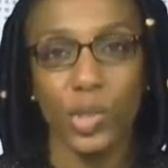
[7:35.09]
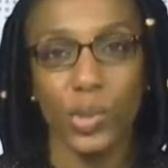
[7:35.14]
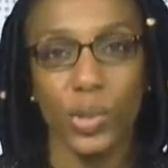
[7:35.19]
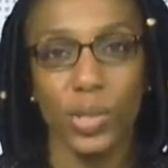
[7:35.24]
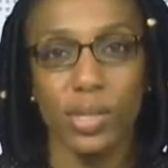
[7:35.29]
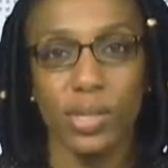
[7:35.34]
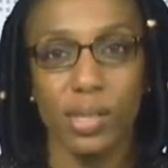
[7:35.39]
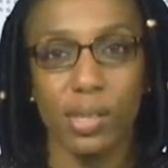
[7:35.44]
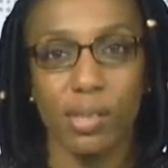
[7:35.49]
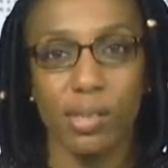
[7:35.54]
to
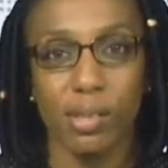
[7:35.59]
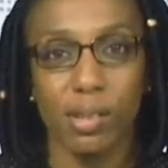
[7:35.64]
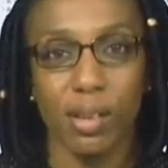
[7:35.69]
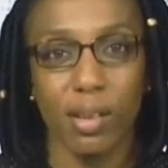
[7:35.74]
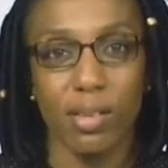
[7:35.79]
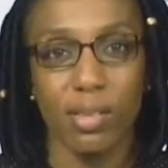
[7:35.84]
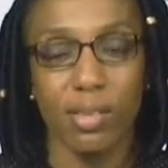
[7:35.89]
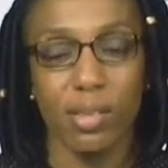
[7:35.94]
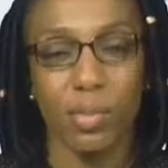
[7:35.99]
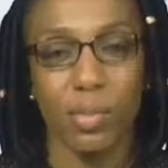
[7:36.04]
assist
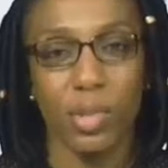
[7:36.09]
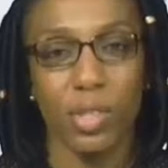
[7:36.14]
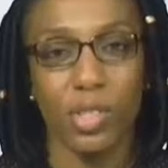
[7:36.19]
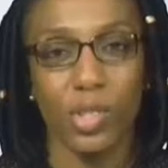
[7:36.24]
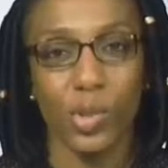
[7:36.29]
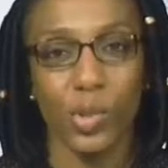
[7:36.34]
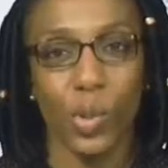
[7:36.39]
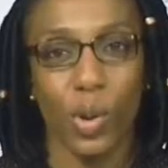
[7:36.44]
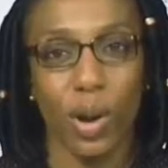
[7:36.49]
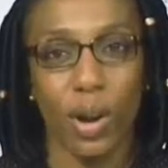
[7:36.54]

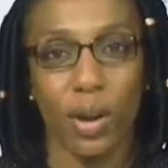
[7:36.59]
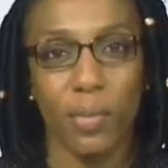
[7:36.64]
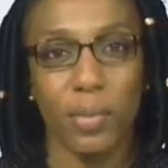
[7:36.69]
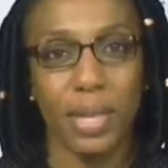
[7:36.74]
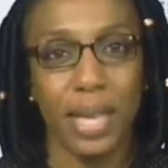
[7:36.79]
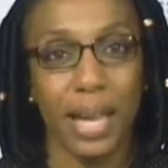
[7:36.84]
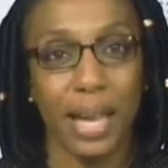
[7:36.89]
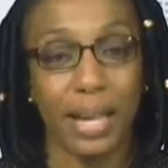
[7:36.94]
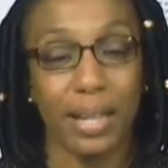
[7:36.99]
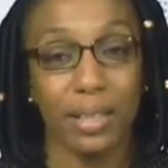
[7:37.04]
customers who are
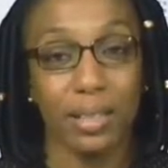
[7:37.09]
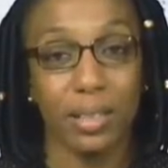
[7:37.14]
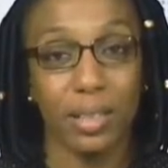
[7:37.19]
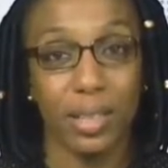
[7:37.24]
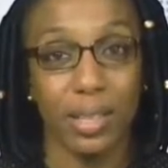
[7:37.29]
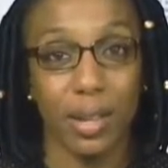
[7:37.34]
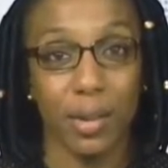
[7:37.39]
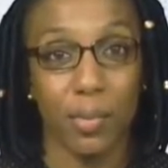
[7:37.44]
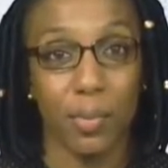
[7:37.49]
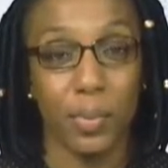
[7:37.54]
behind
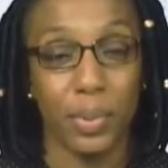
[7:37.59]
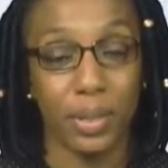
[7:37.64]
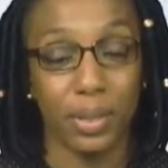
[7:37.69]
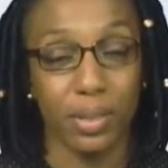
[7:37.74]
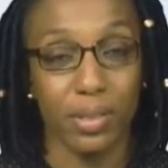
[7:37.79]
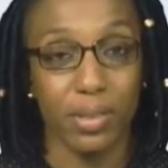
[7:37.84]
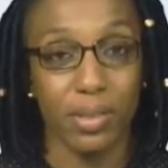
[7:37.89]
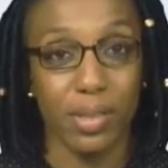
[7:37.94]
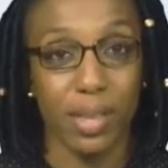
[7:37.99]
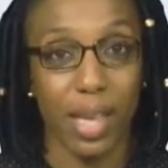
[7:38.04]
on their
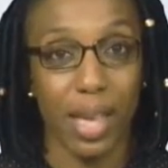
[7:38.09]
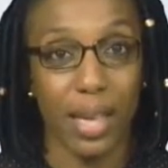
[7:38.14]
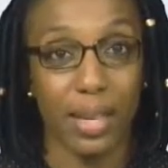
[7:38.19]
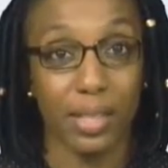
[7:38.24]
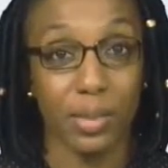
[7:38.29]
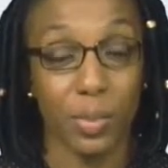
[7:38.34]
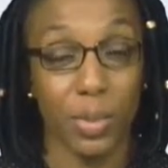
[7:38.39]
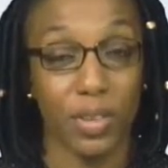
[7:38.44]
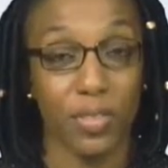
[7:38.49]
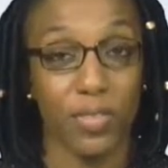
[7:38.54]
bills
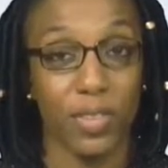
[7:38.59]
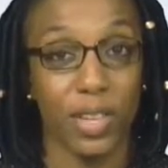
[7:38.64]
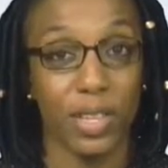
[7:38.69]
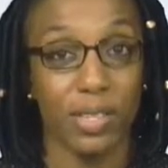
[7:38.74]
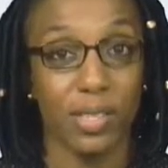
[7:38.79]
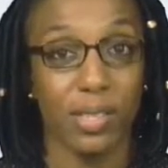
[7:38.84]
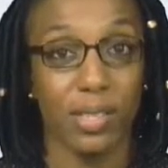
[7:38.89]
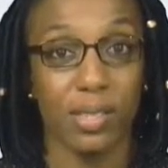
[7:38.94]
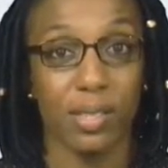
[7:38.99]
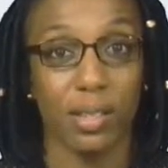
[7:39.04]
and may
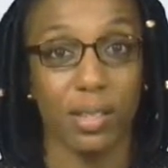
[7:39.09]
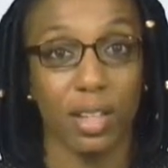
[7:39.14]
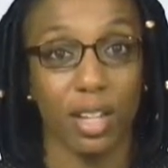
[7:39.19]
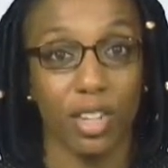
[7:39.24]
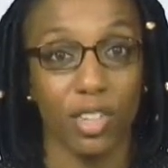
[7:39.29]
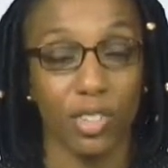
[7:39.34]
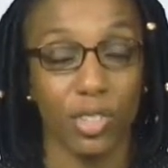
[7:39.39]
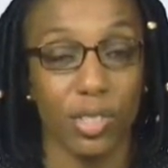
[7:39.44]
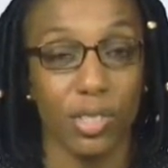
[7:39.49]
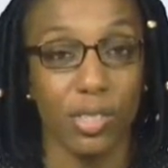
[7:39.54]
face
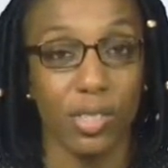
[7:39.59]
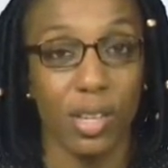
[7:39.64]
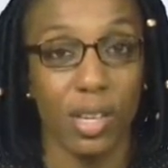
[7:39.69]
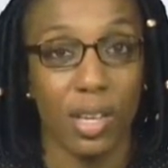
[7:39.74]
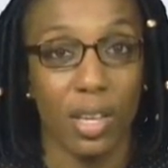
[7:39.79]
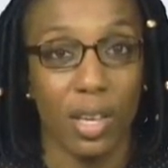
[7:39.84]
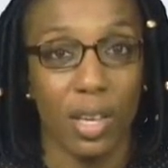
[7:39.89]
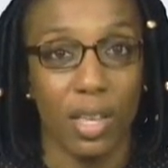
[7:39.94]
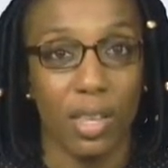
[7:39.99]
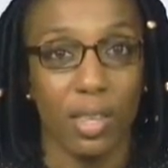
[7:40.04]
disconnections,
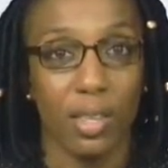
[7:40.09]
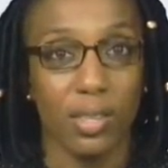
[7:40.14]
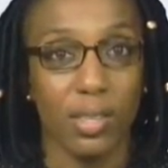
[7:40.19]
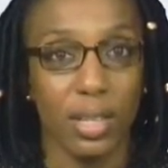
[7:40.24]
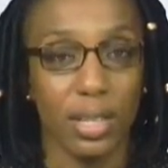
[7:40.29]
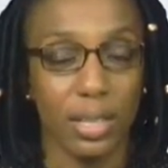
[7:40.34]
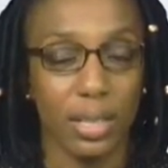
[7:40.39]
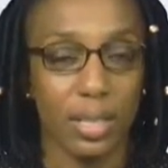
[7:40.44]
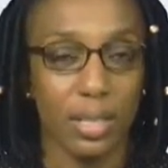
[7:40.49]
the St.